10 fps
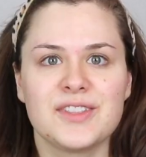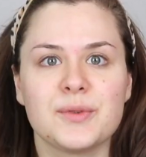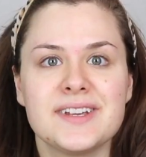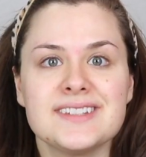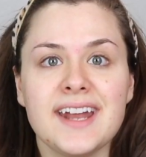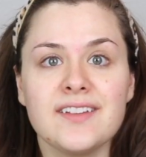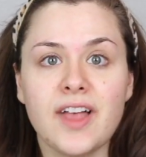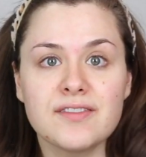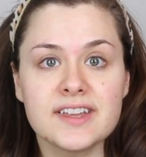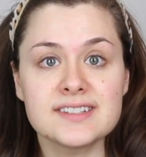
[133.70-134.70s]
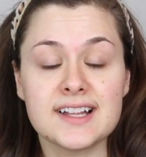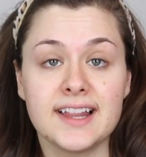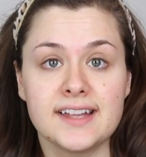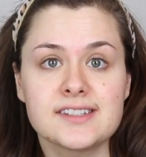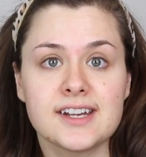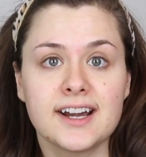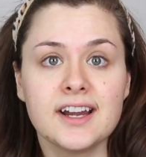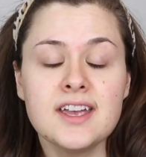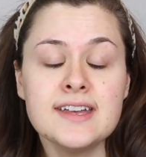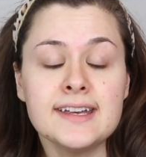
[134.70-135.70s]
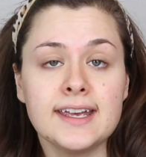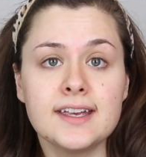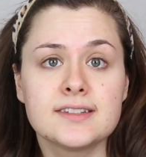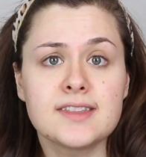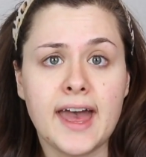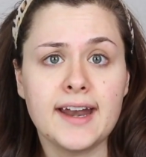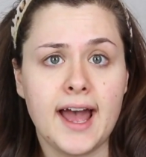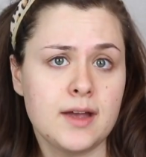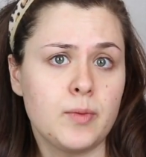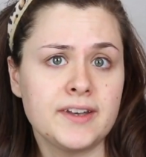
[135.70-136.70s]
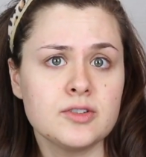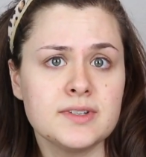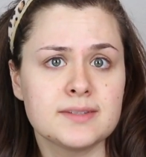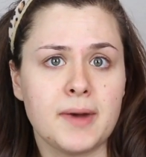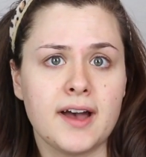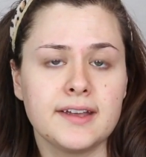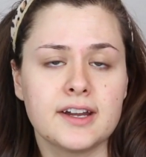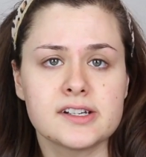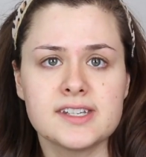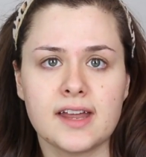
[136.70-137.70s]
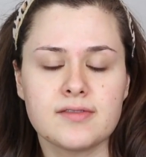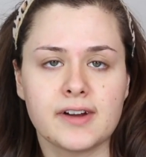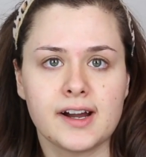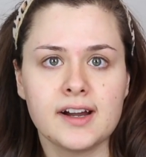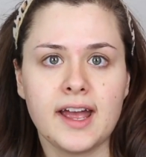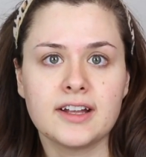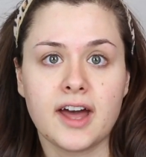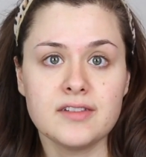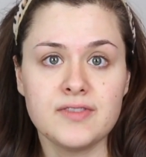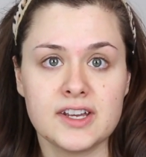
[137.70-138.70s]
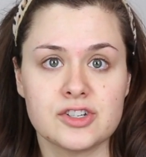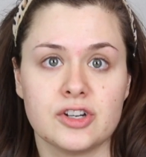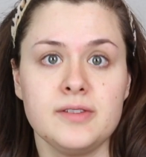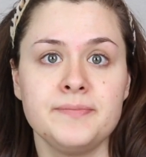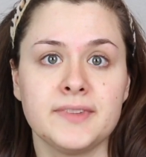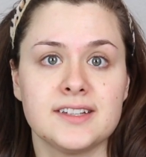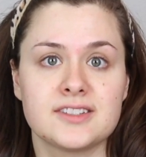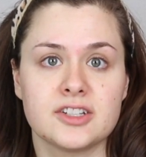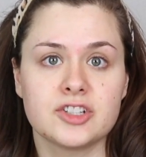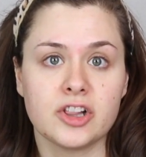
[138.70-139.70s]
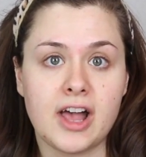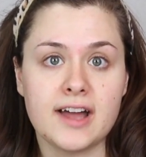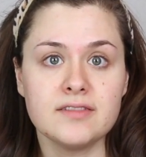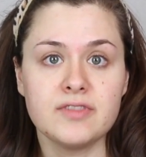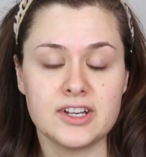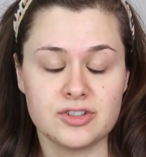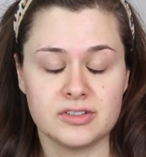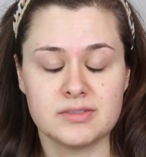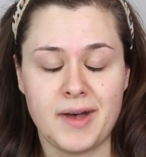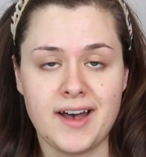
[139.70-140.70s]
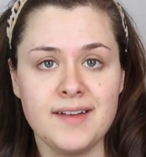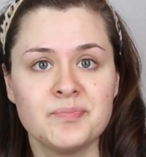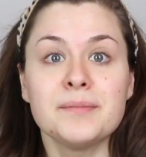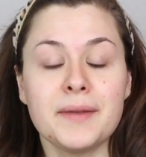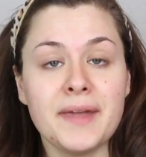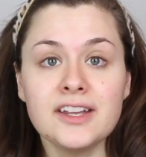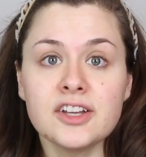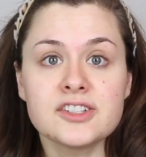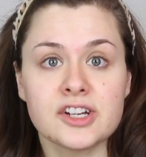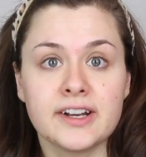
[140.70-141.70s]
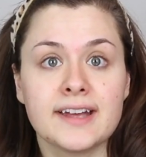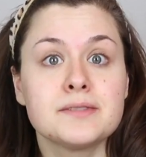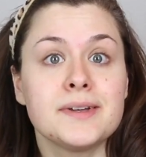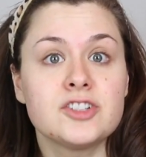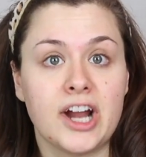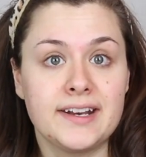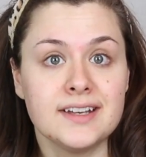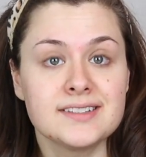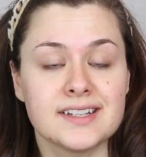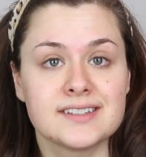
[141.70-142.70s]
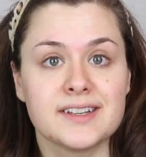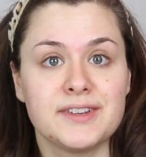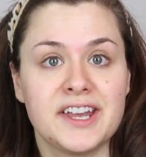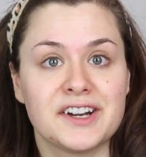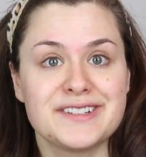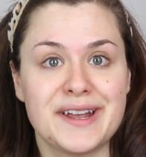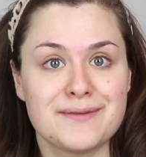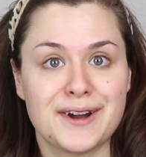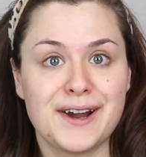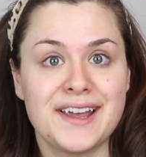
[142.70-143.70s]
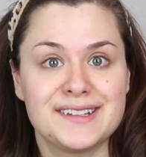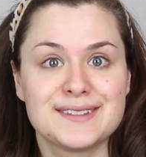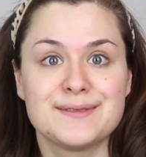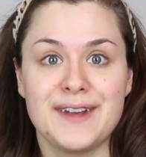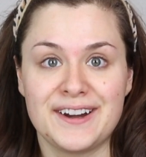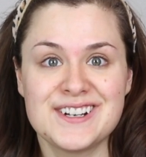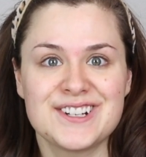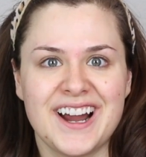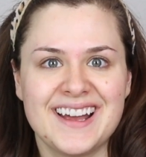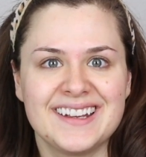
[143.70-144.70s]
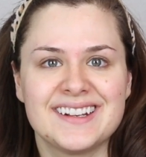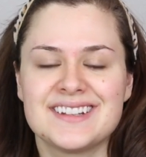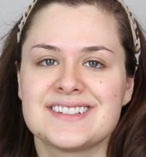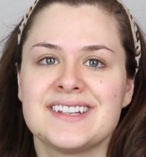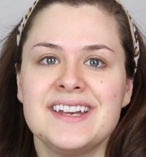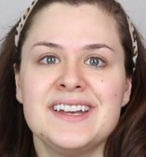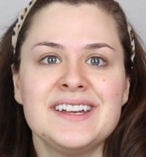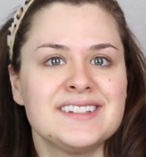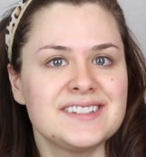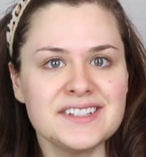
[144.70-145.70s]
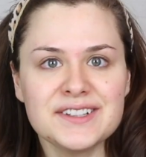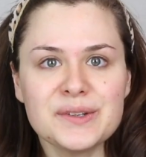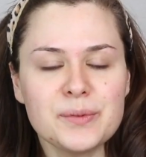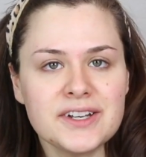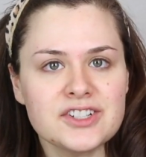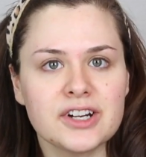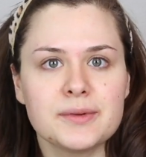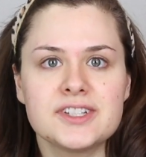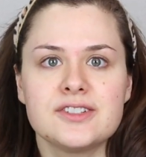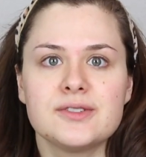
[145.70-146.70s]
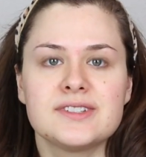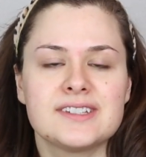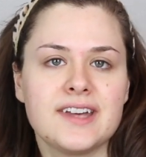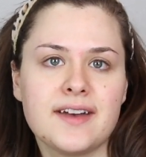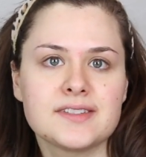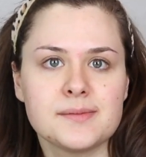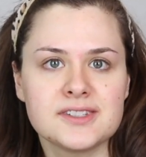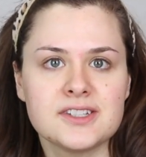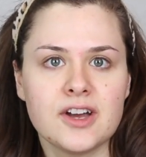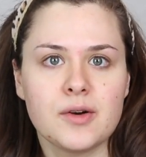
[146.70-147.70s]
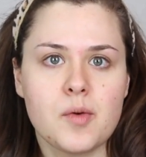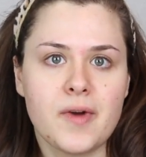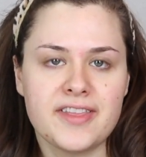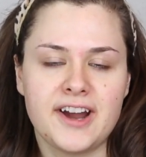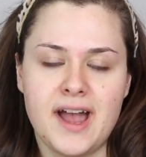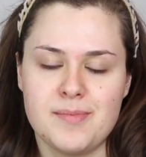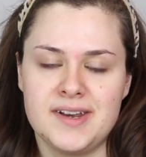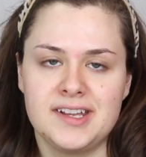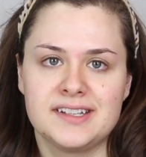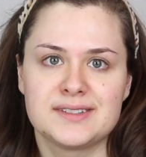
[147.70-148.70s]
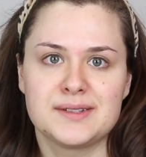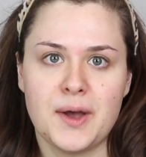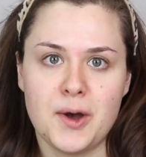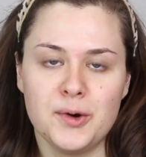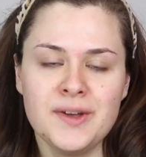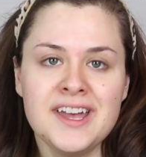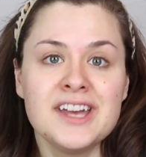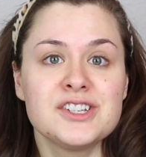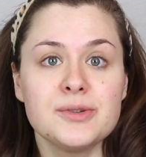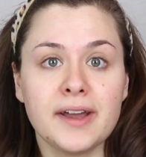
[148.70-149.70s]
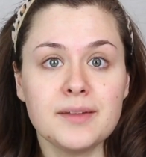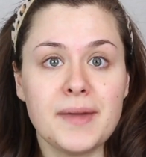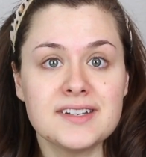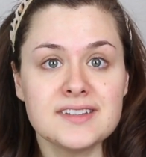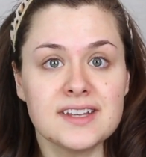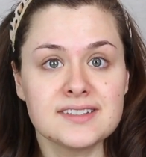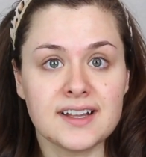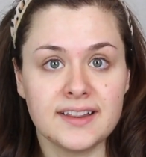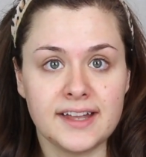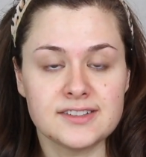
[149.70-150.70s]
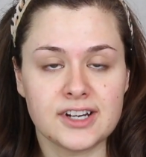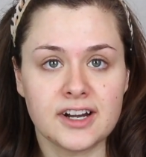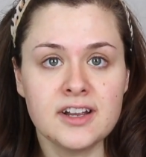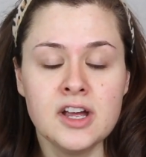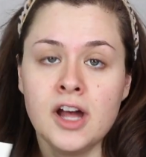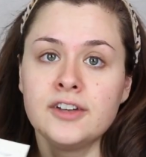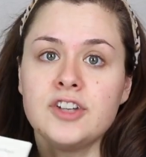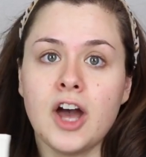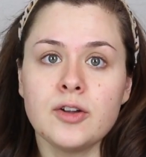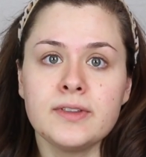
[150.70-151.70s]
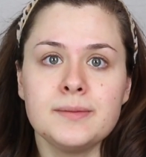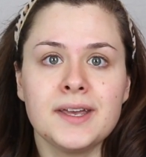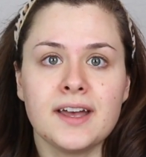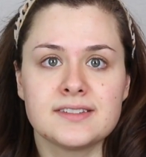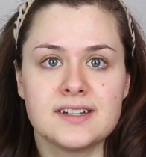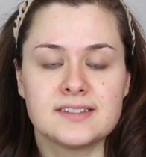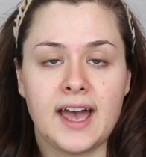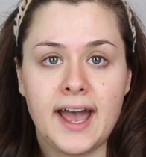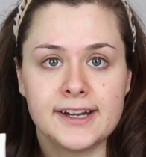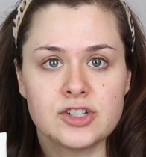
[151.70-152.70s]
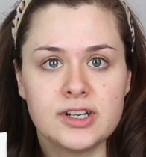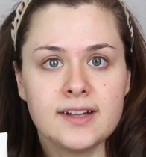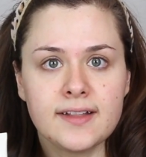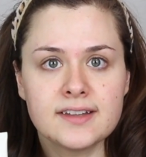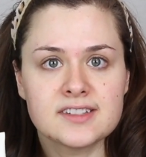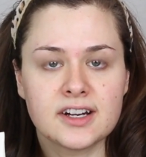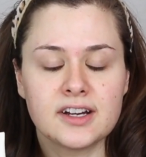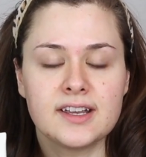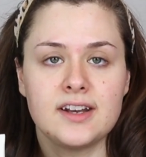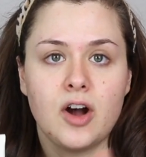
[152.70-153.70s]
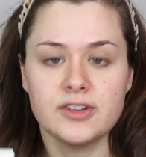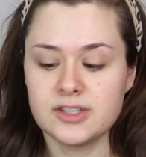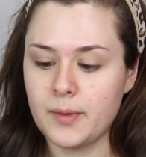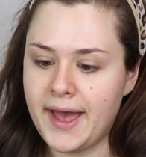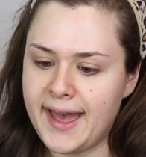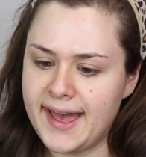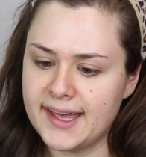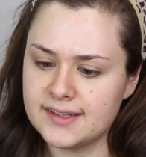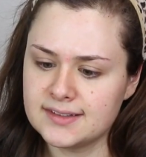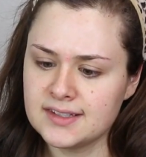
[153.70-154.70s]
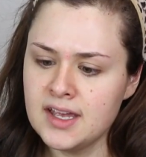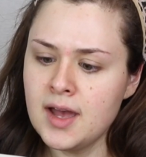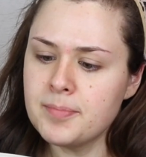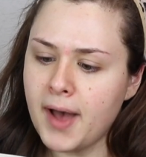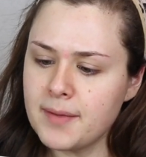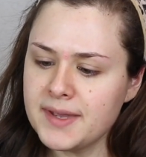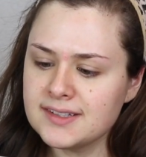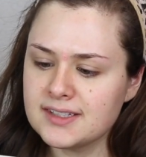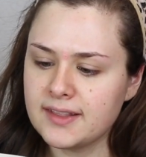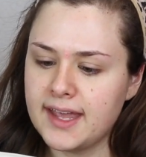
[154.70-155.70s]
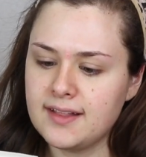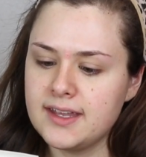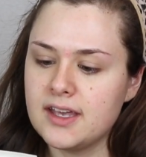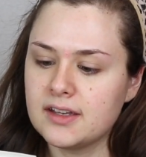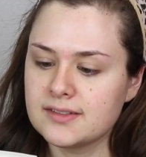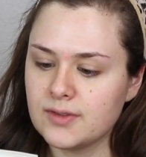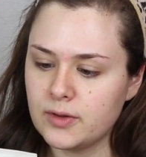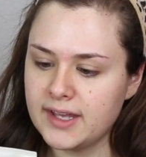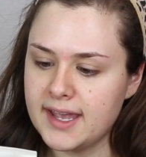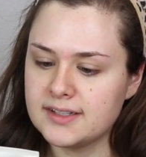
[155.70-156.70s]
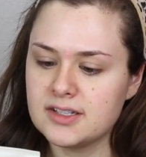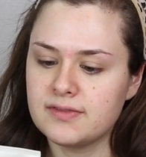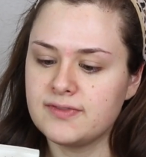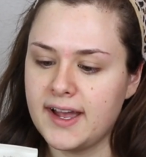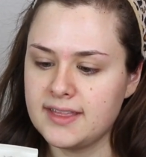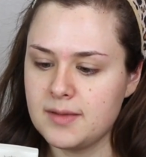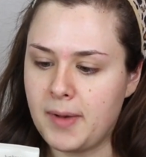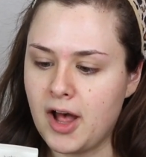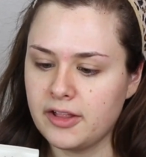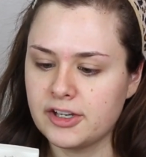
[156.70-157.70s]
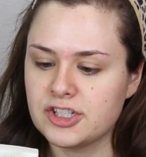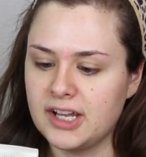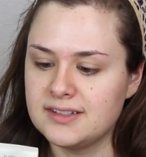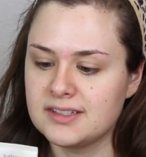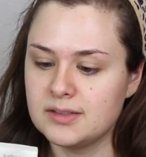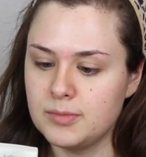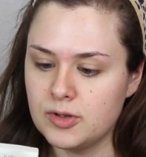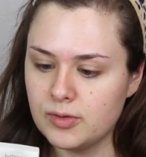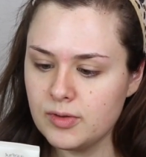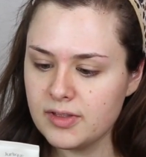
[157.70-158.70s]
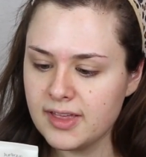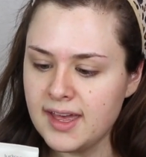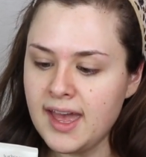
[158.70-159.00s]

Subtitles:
The reason I love this cleanser is that I went to a spa here in Denver and got a facial. It's the Jurlique Facial Spa. My main concern has been dryness, since living here in Denver is very drying and it's still winter. We do still have some snow and weather happening. So she recommended this cleanser, not only because it is a hydrating cleanser, it also has pumice to lightly exfoliate, to finely polish and smooth.